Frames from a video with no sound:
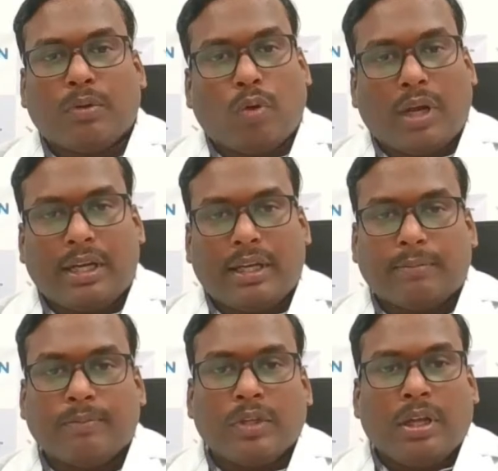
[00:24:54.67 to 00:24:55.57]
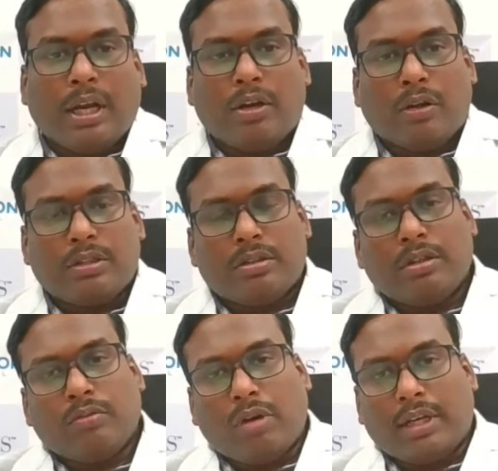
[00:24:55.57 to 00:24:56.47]
quality and also the
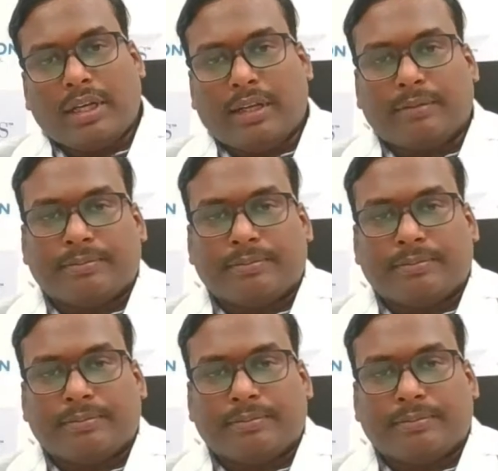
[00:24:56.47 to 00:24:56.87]
quantity.